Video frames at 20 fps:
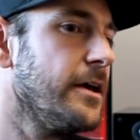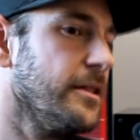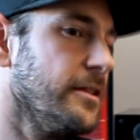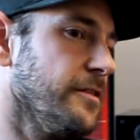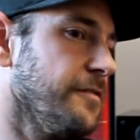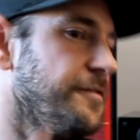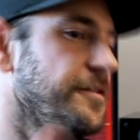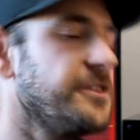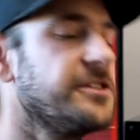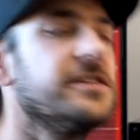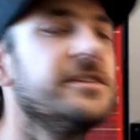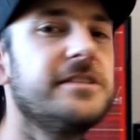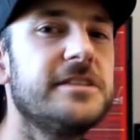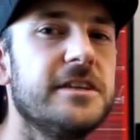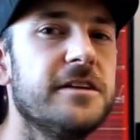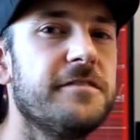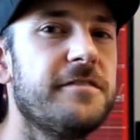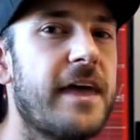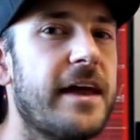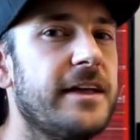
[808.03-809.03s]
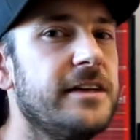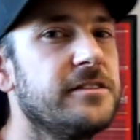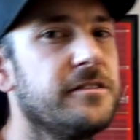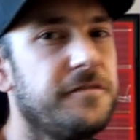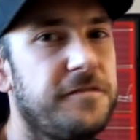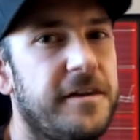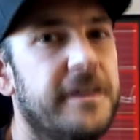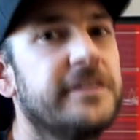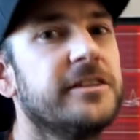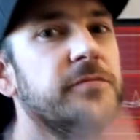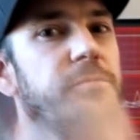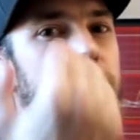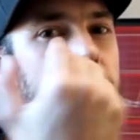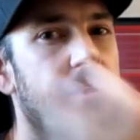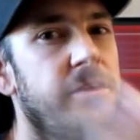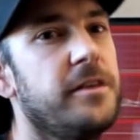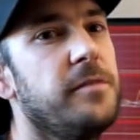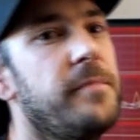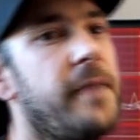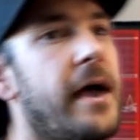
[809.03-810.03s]
The efficiency of that is affected
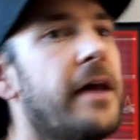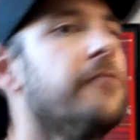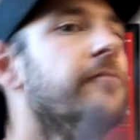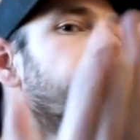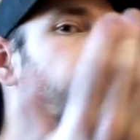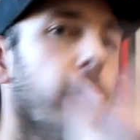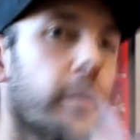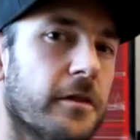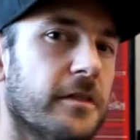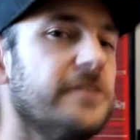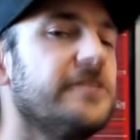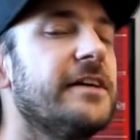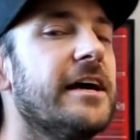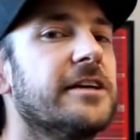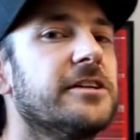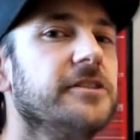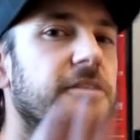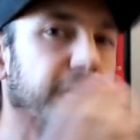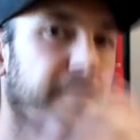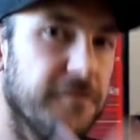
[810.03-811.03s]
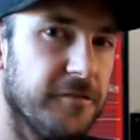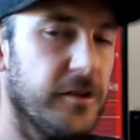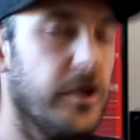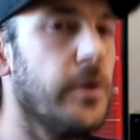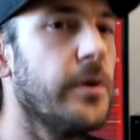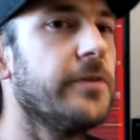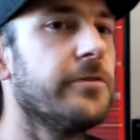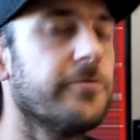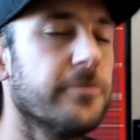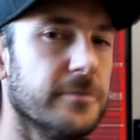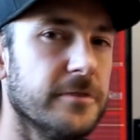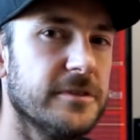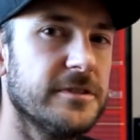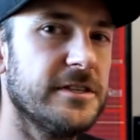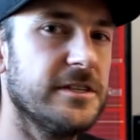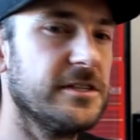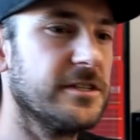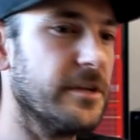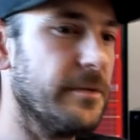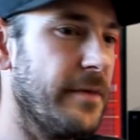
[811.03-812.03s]
by the amount of water that's actually flowing through the
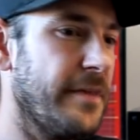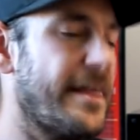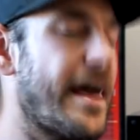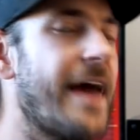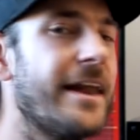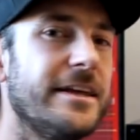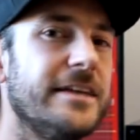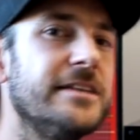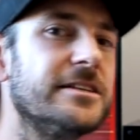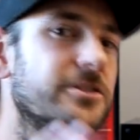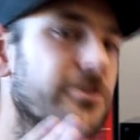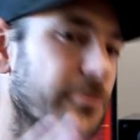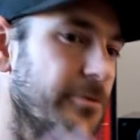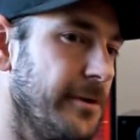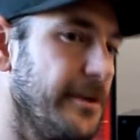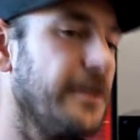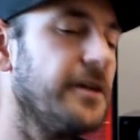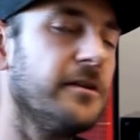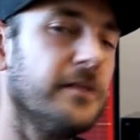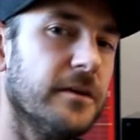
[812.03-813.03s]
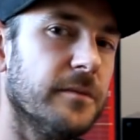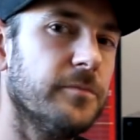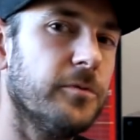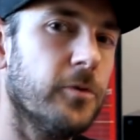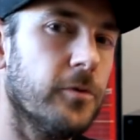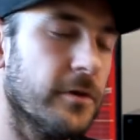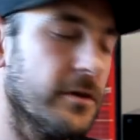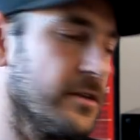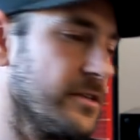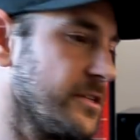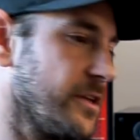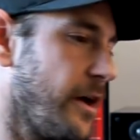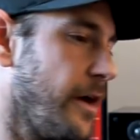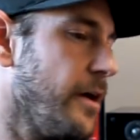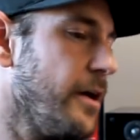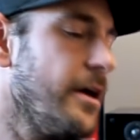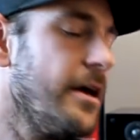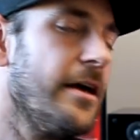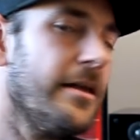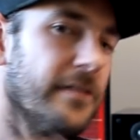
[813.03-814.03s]
system. And that is critically important.
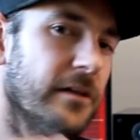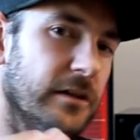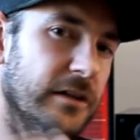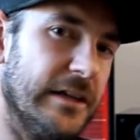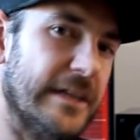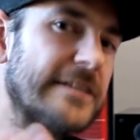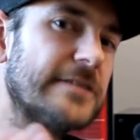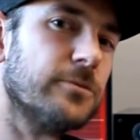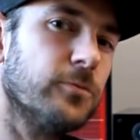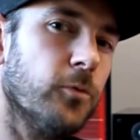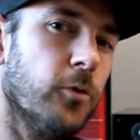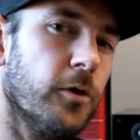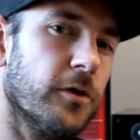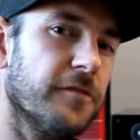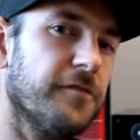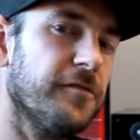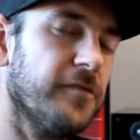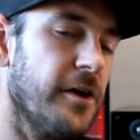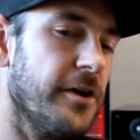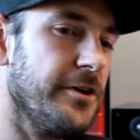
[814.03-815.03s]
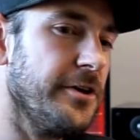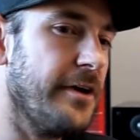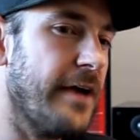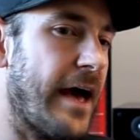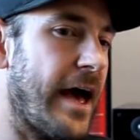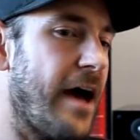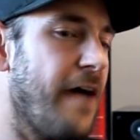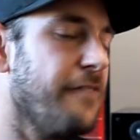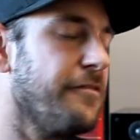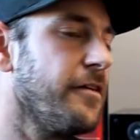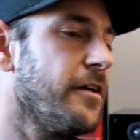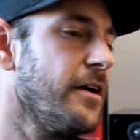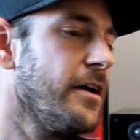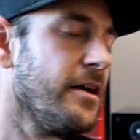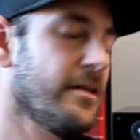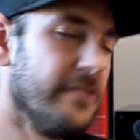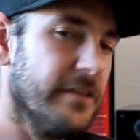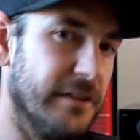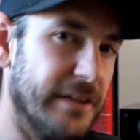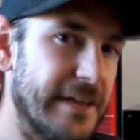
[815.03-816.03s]
So the less water flow you have,
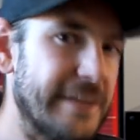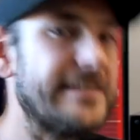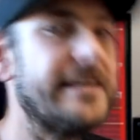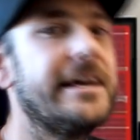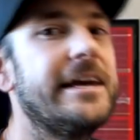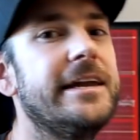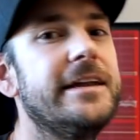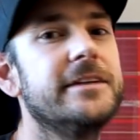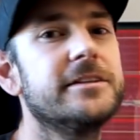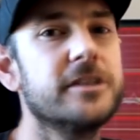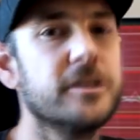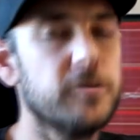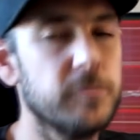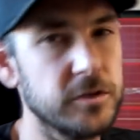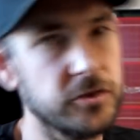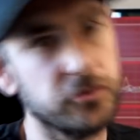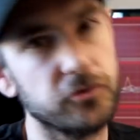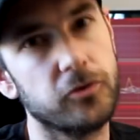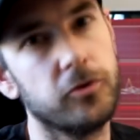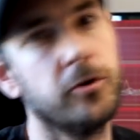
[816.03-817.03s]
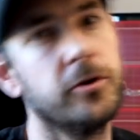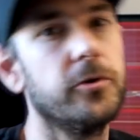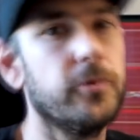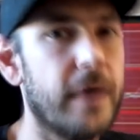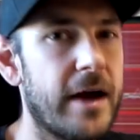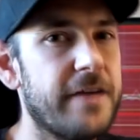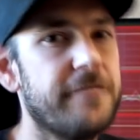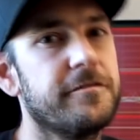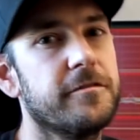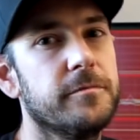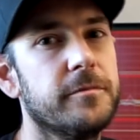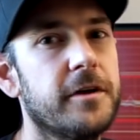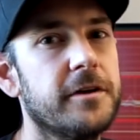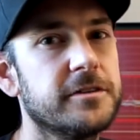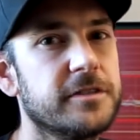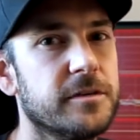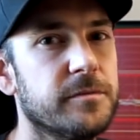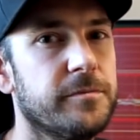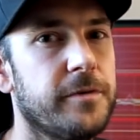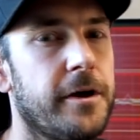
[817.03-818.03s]
the less heat is going to be drawn away from
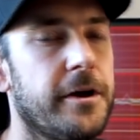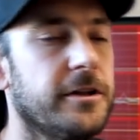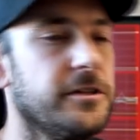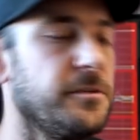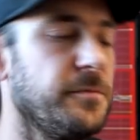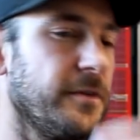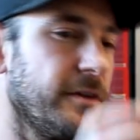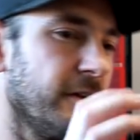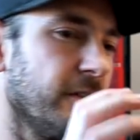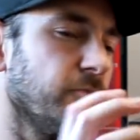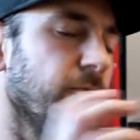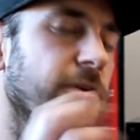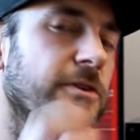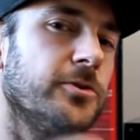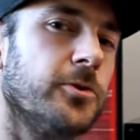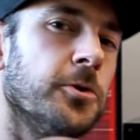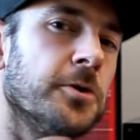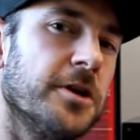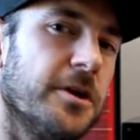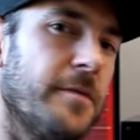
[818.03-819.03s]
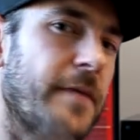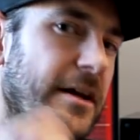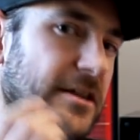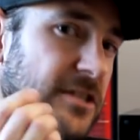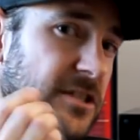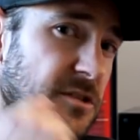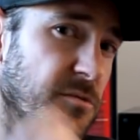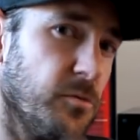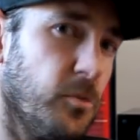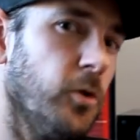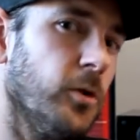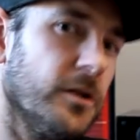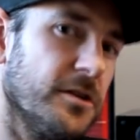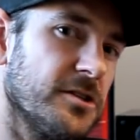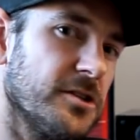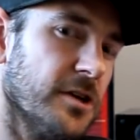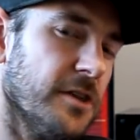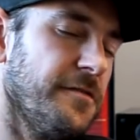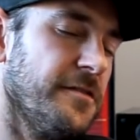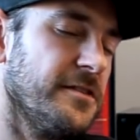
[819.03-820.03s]
those components. And because we're talking about smaller
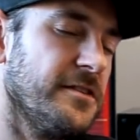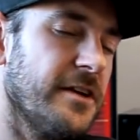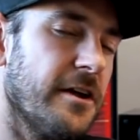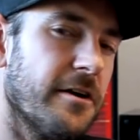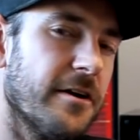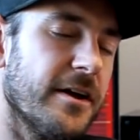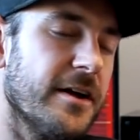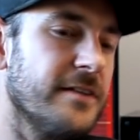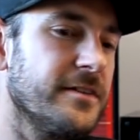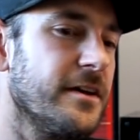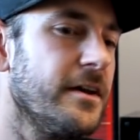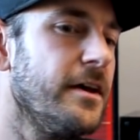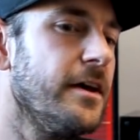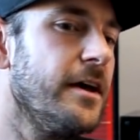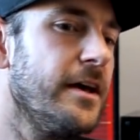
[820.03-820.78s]
surface areas,